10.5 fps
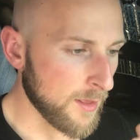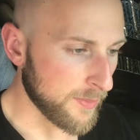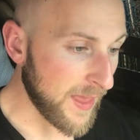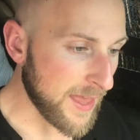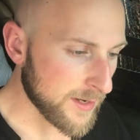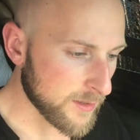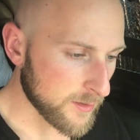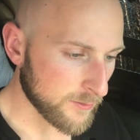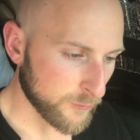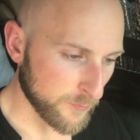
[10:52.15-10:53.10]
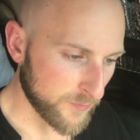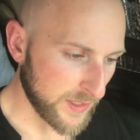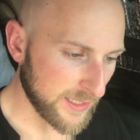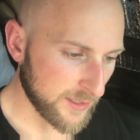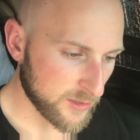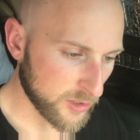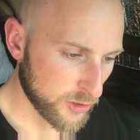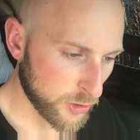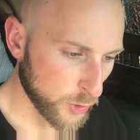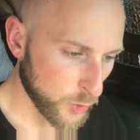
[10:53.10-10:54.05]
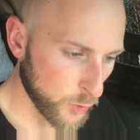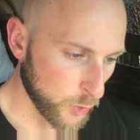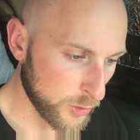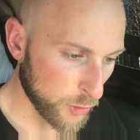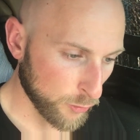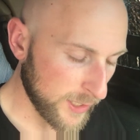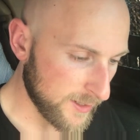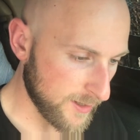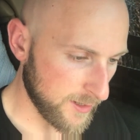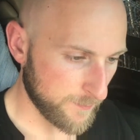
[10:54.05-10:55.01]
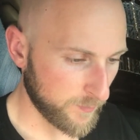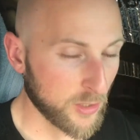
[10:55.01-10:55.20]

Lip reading: Then from Phoenix to Eureka.